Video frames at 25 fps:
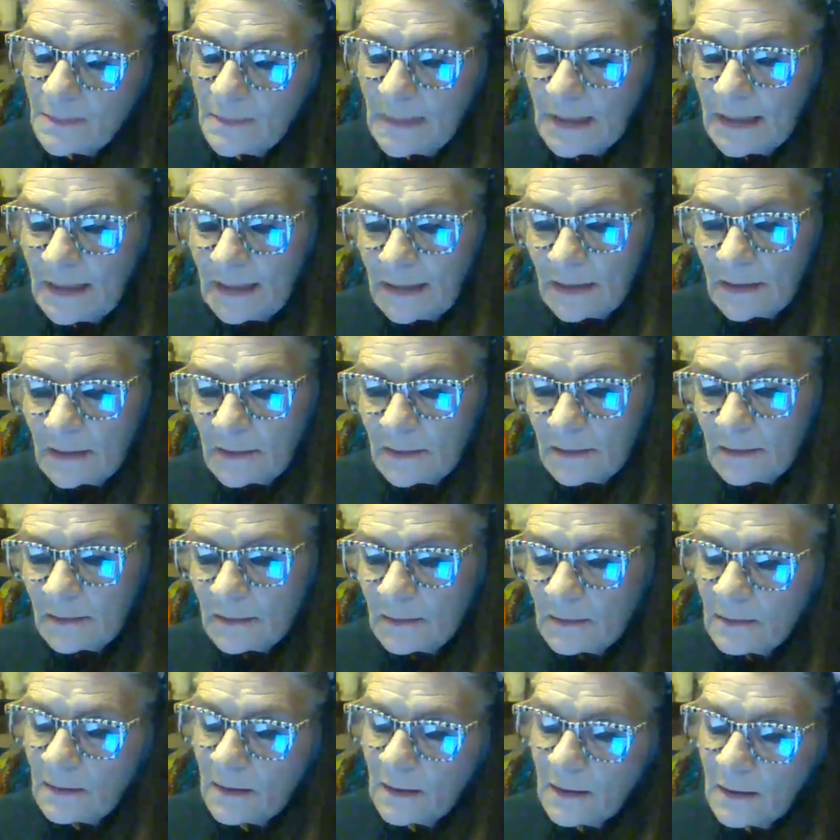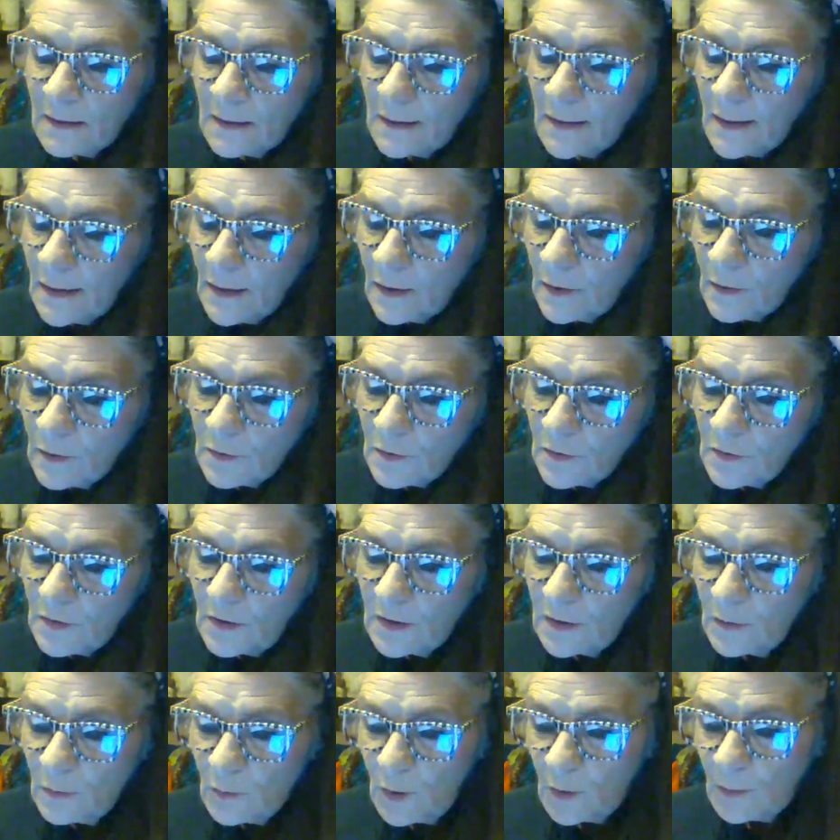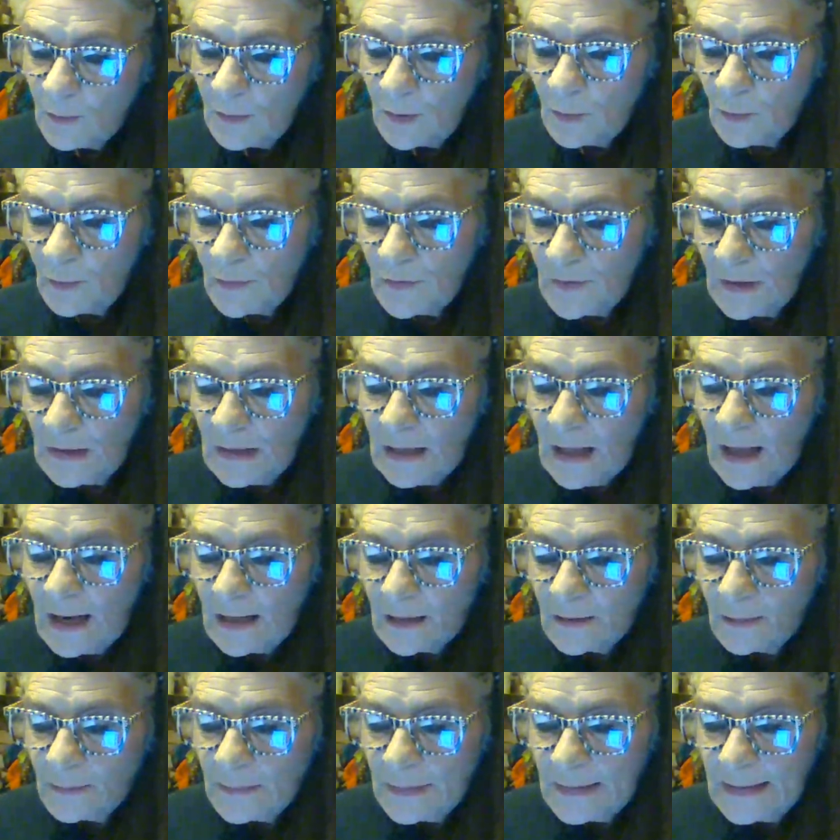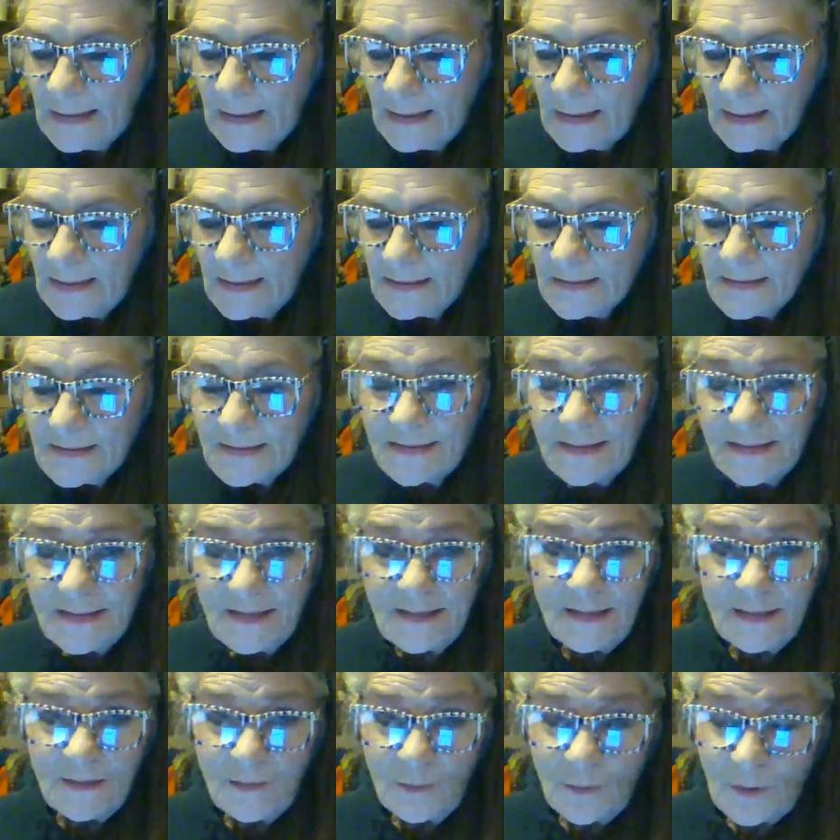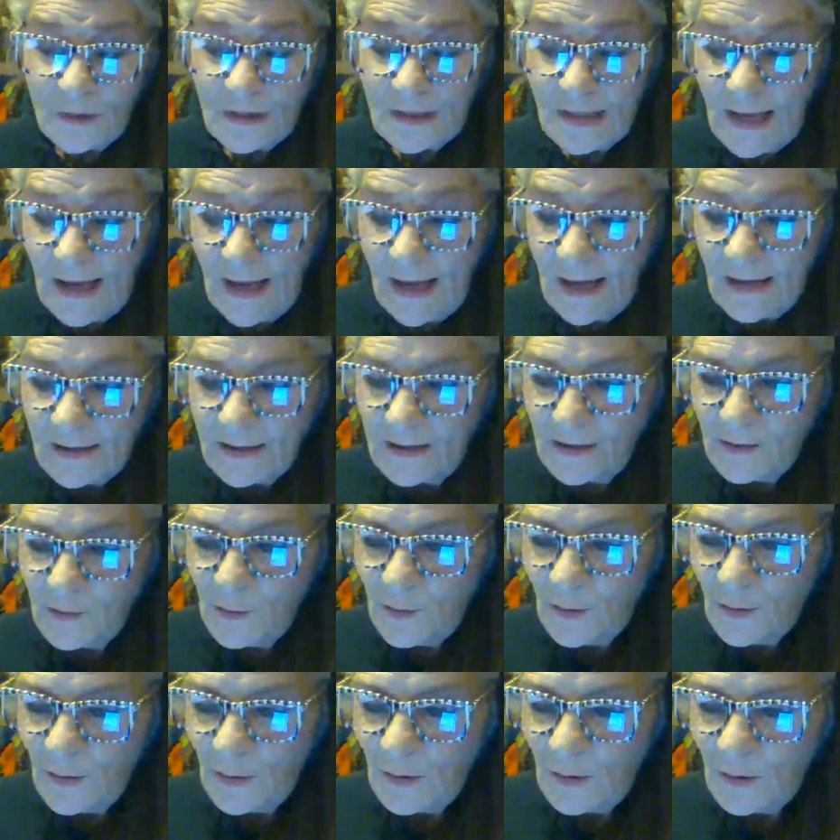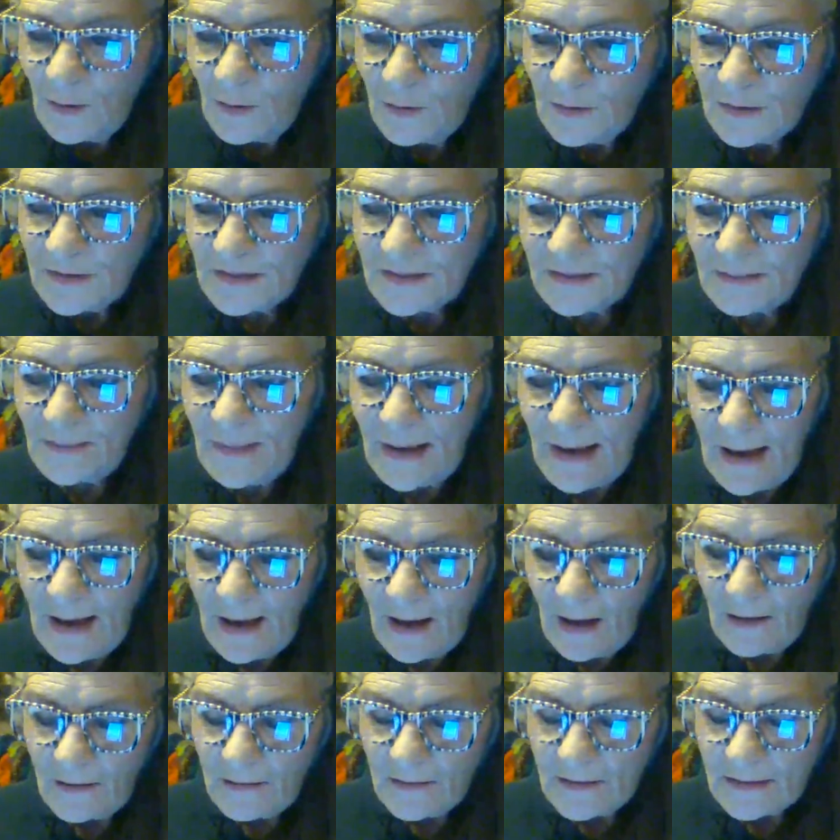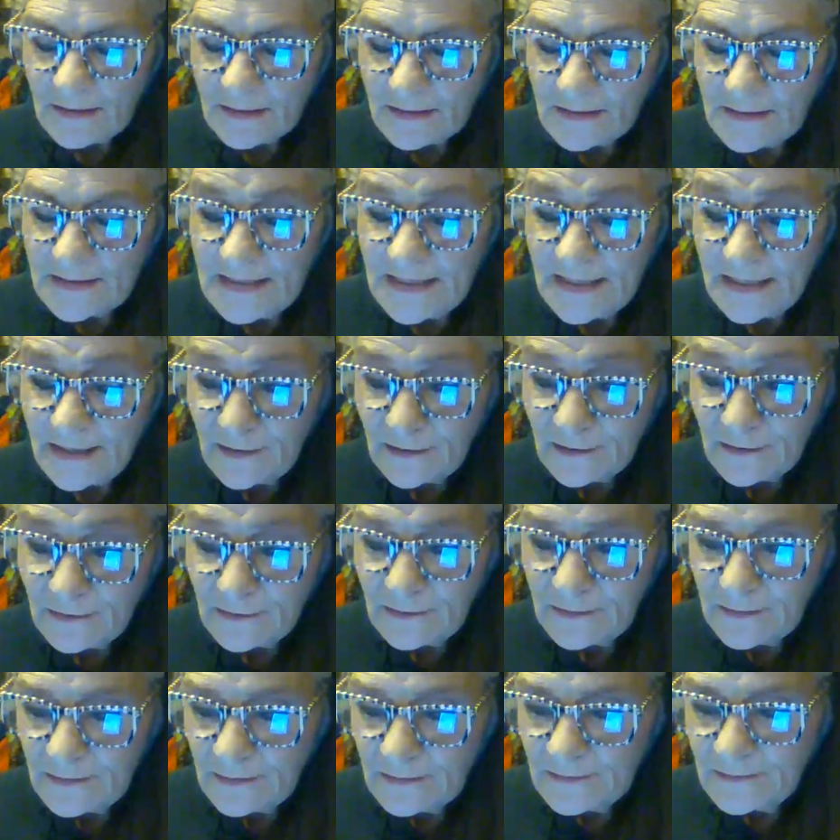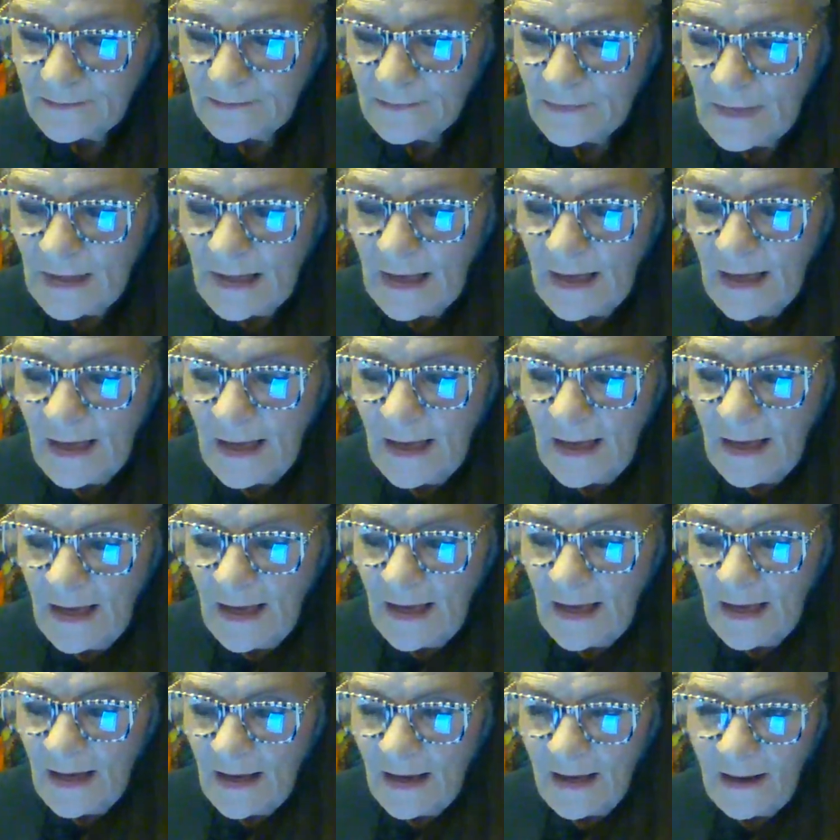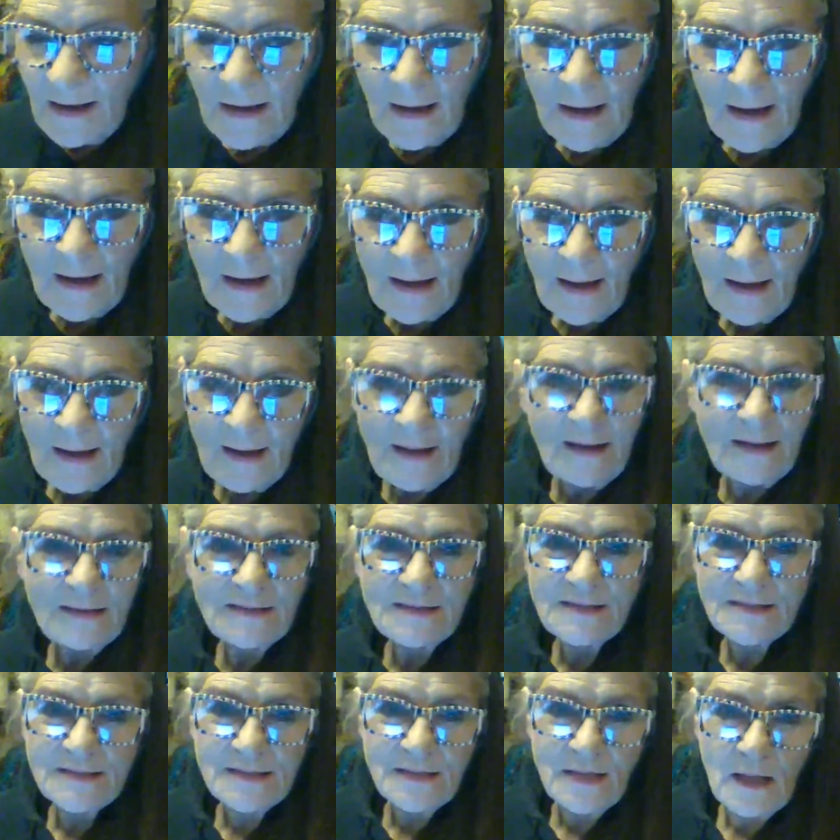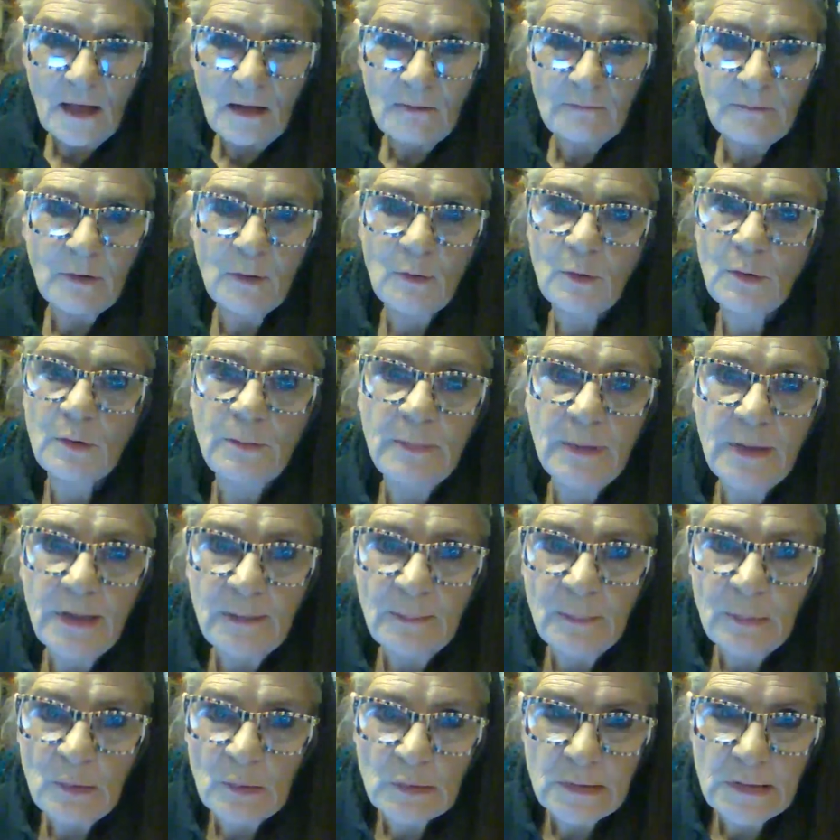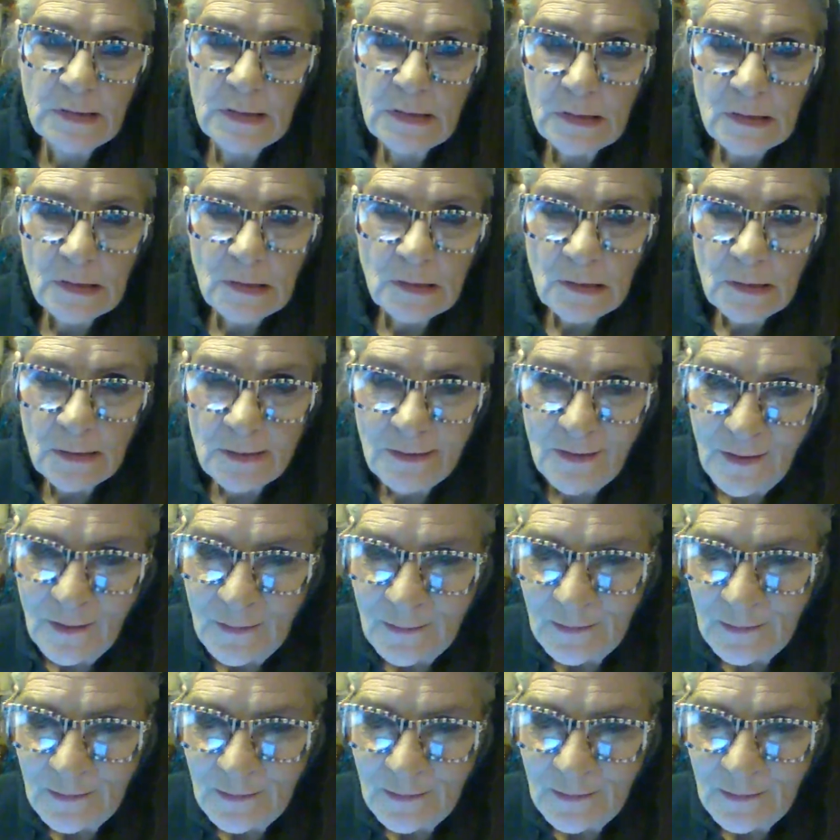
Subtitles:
Minton, an elderly woman with a lot of beads, knitting with khaki wool, smiled and tittered." I just love it when people titter.